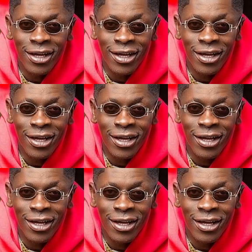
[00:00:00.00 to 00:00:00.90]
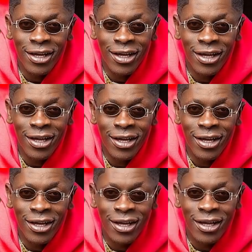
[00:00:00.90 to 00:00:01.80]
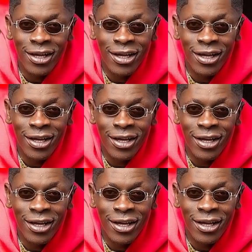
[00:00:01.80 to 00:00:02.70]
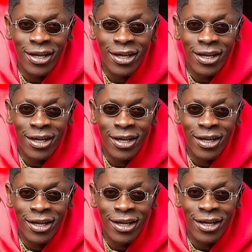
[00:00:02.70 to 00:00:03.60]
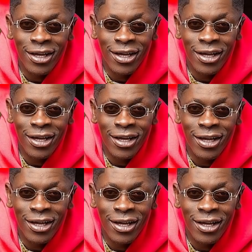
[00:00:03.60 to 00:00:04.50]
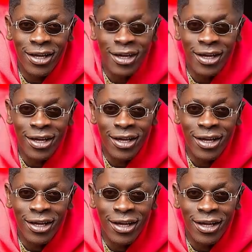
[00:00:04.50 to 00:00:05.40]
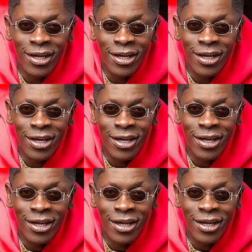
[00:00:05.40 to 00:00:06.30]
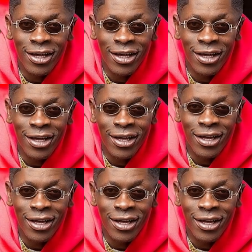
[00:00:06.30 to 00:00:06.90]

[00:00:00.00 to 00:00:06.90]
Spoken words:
This person isn't speaking.